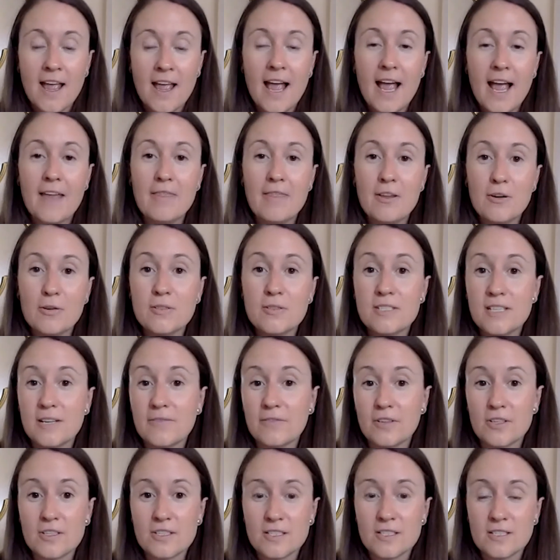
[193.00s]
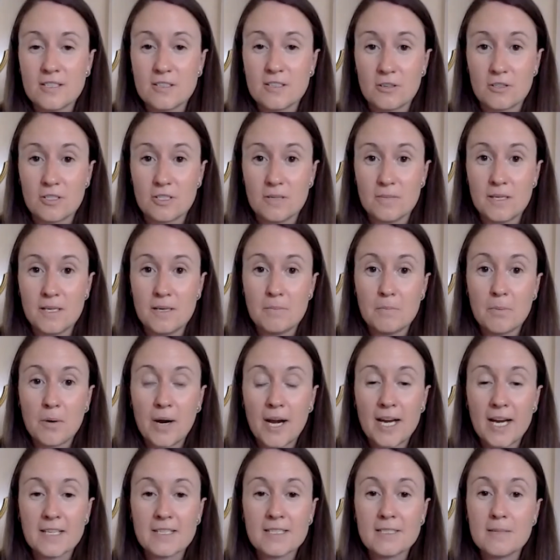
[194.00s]
and those differences are to be
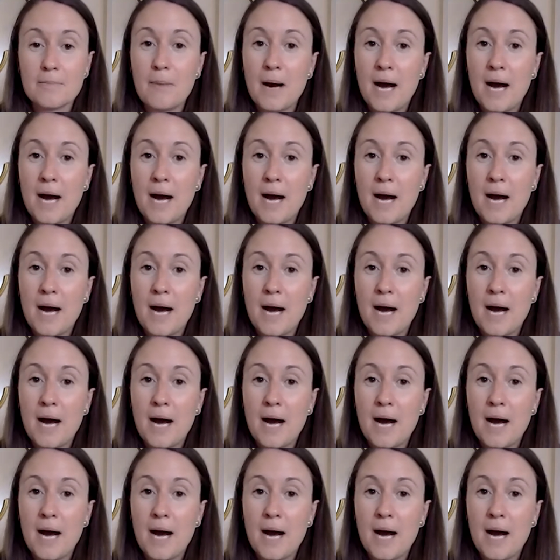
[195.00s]
embraced,